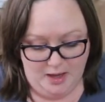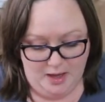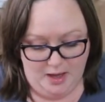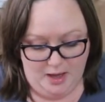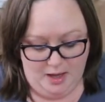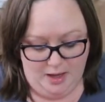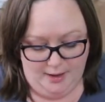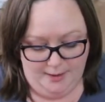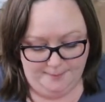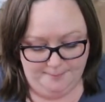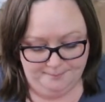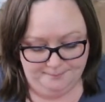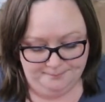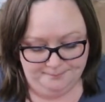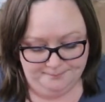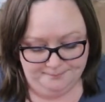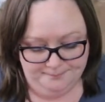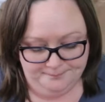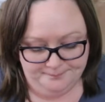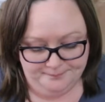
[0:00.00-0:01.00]
Um,
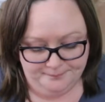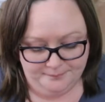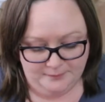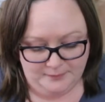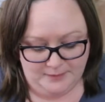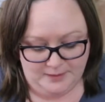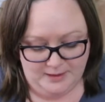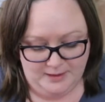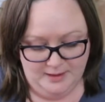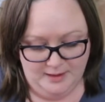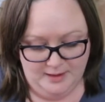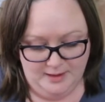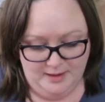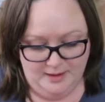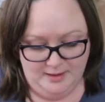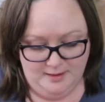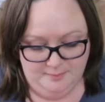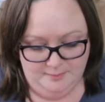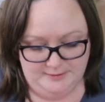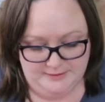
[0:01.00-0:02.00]

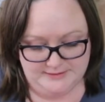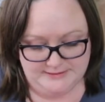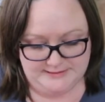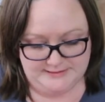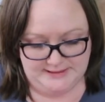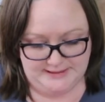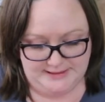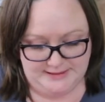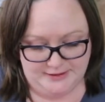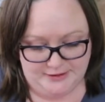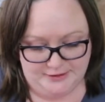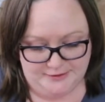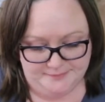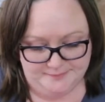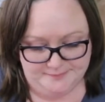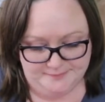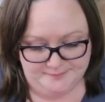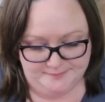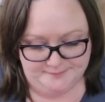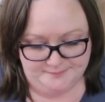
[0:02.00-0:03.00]
let me see here.